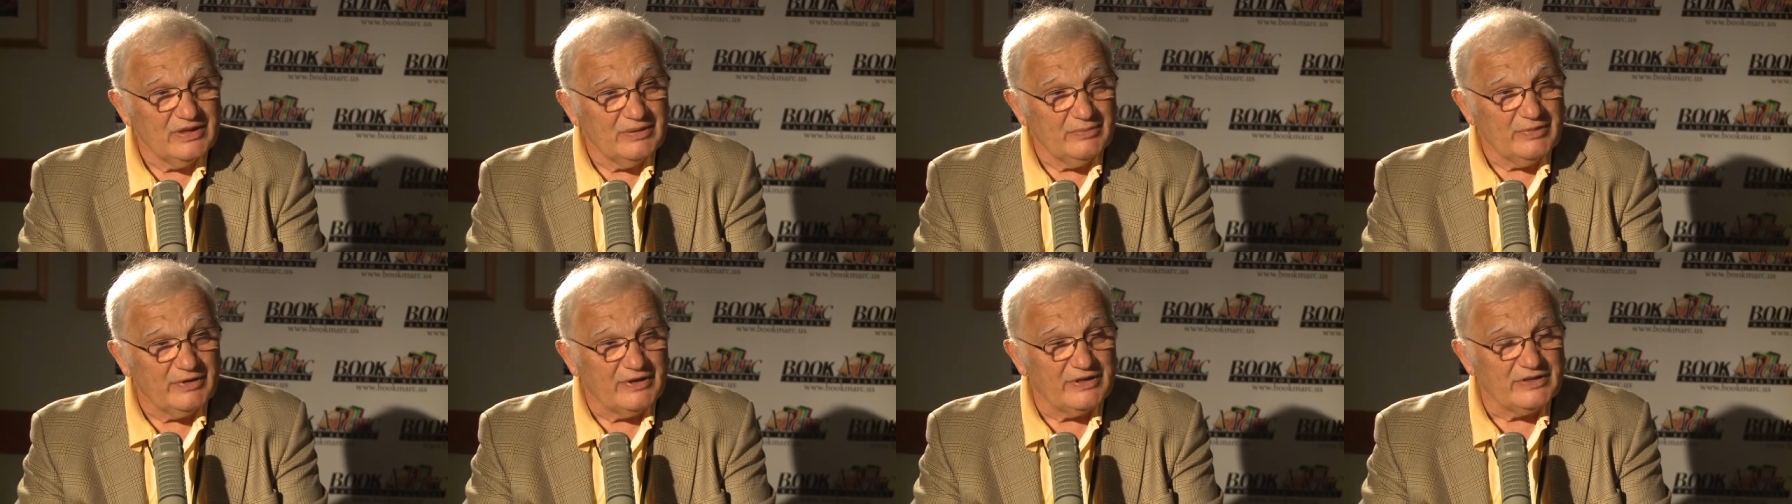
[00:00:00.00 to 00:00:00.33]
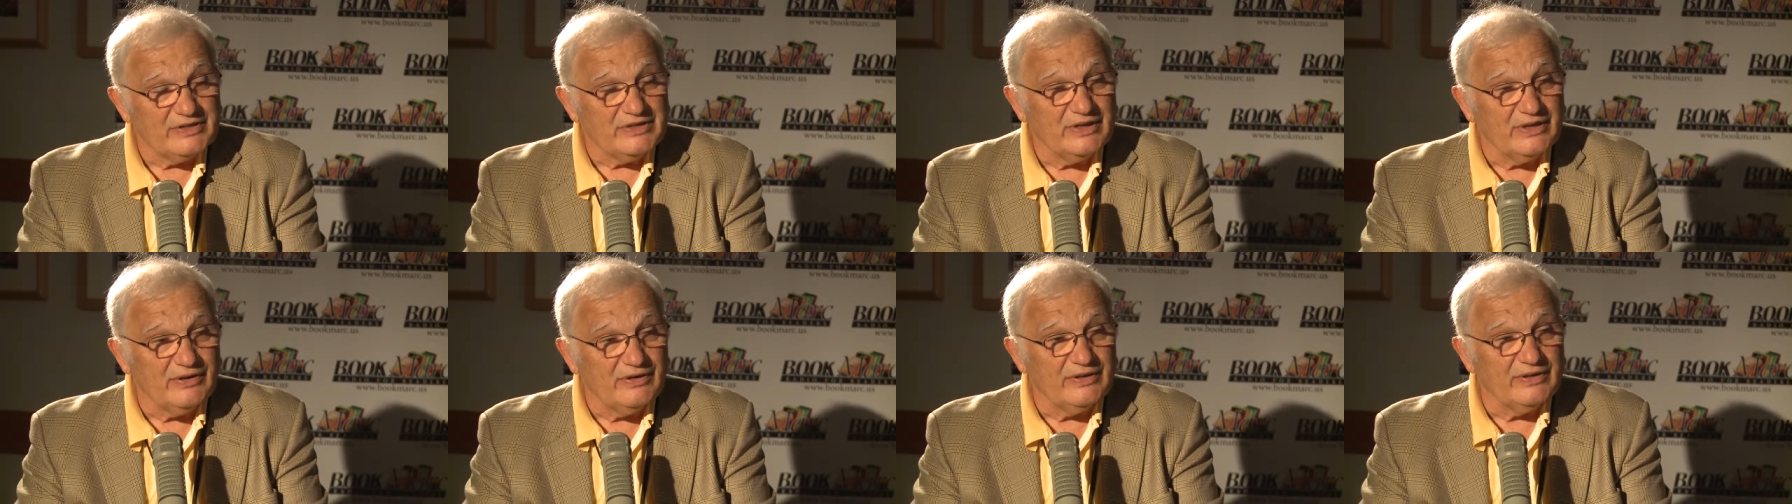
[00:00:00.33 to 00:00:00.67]

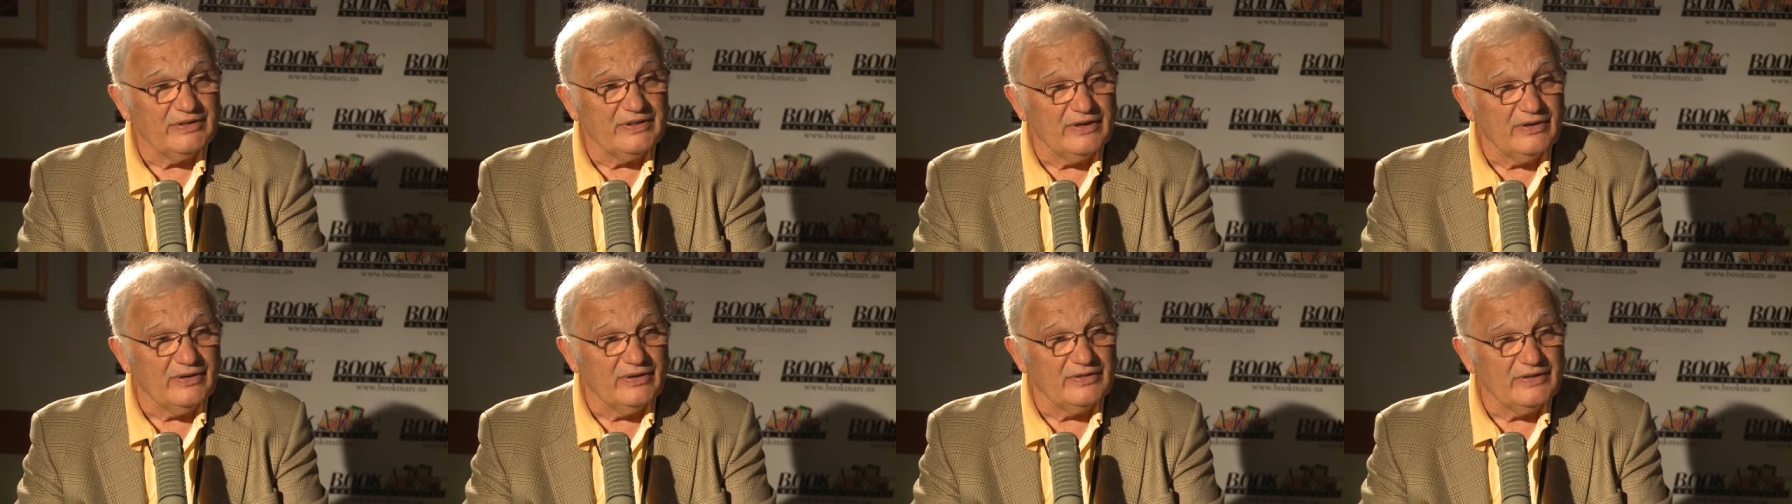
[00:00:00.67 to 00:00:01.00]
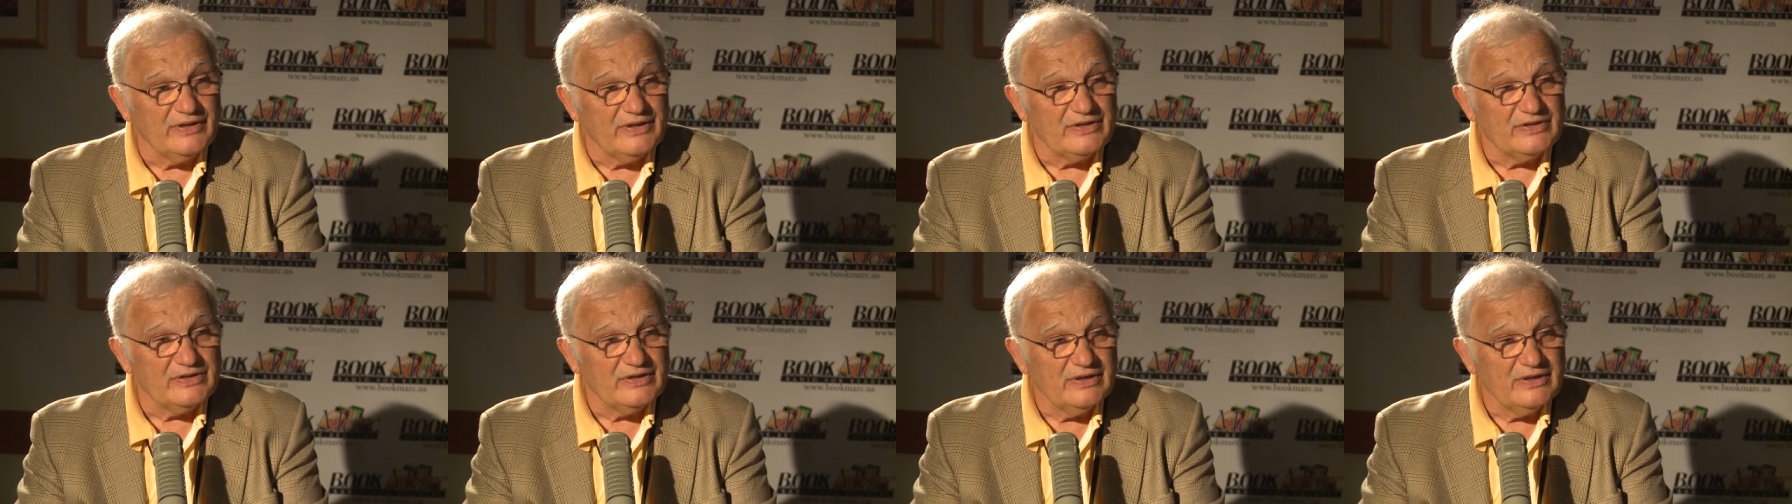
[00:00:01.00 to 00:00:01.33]
because there are, there are
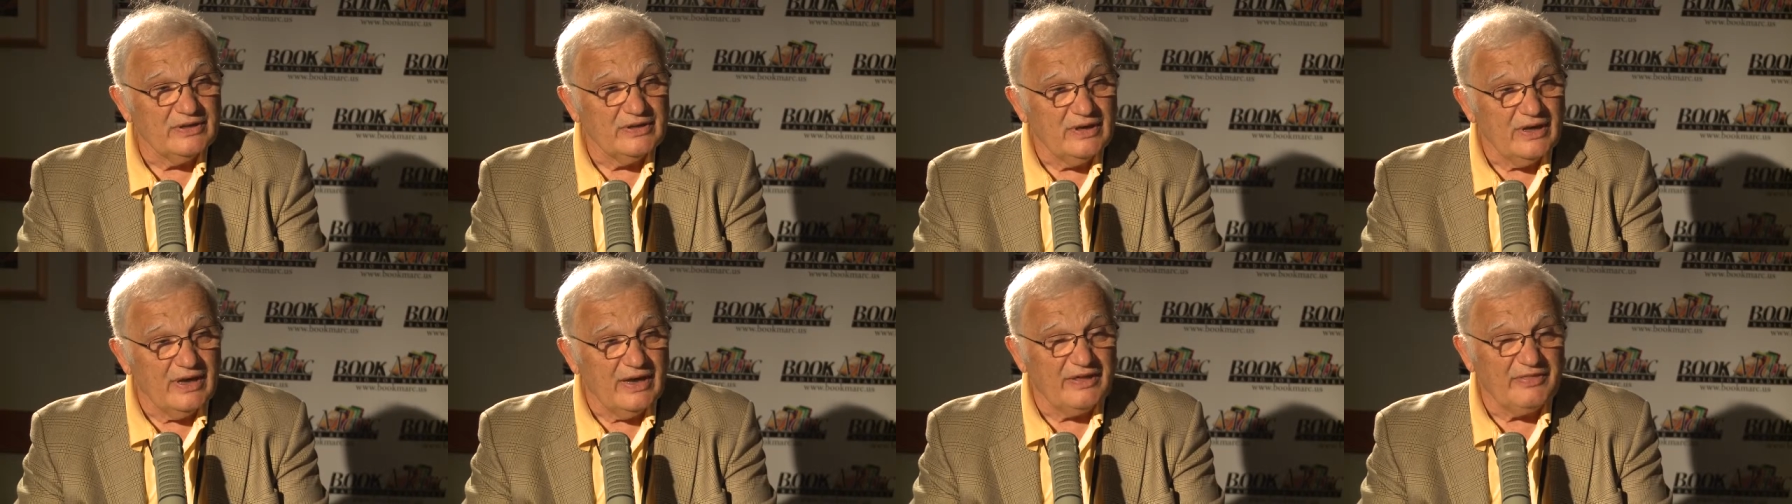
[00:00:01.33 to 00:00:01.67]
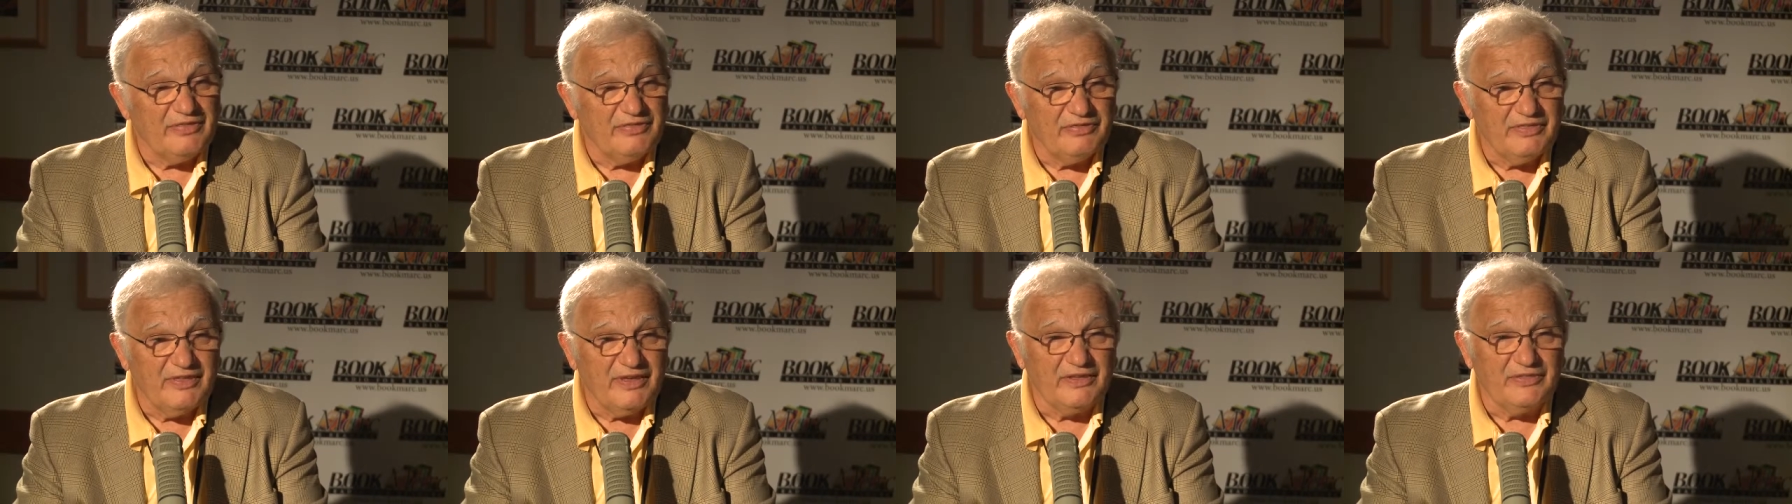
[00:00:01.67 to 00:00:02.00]
these I
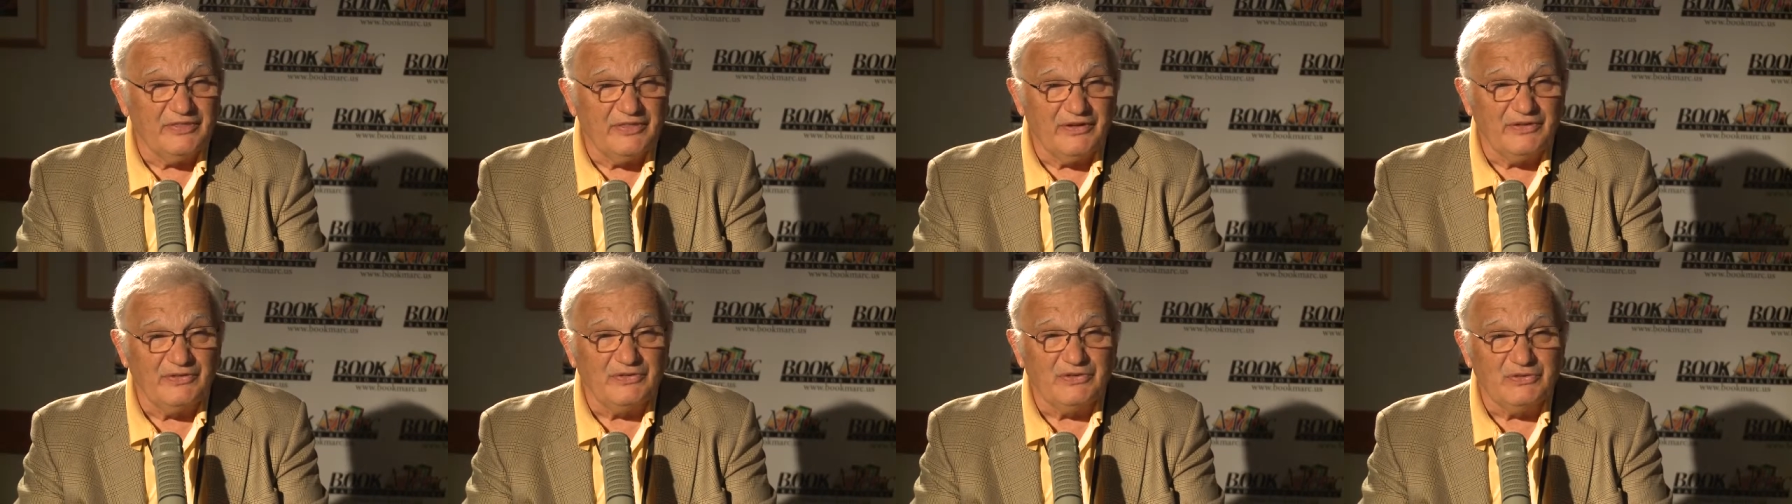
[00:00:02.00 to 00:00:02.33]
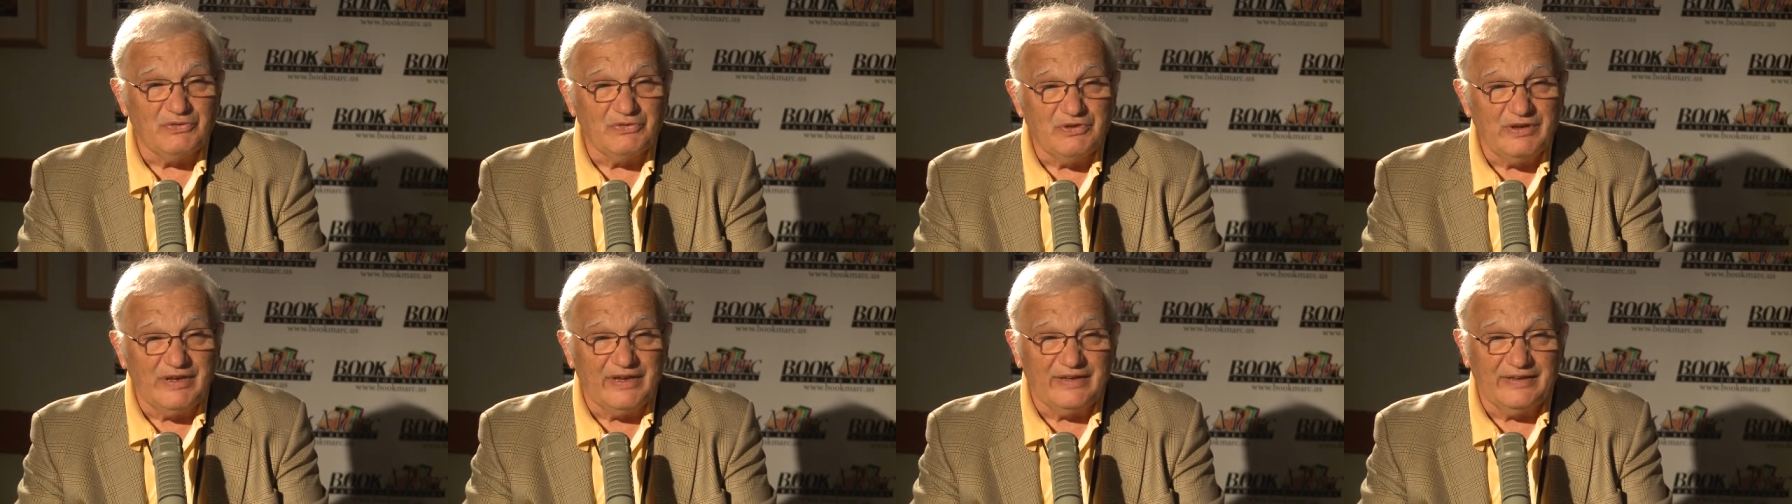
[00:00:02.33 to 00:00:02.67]
think they're
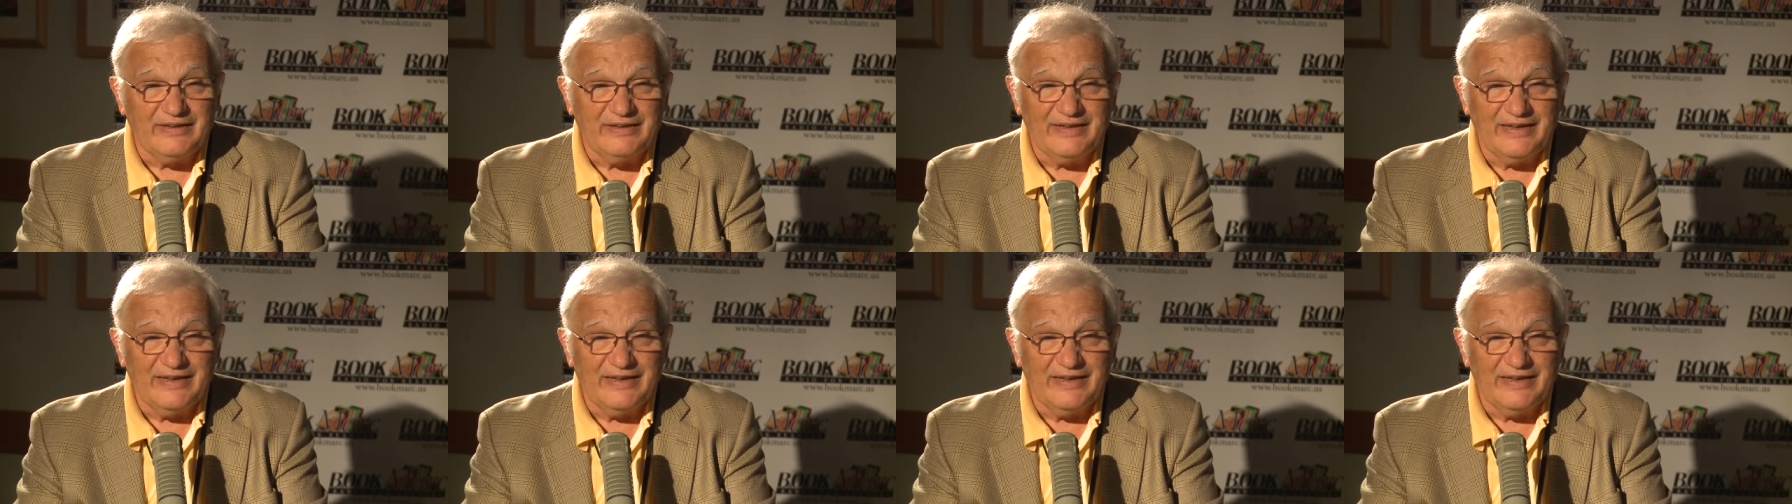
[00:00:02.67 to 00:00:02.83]
unique.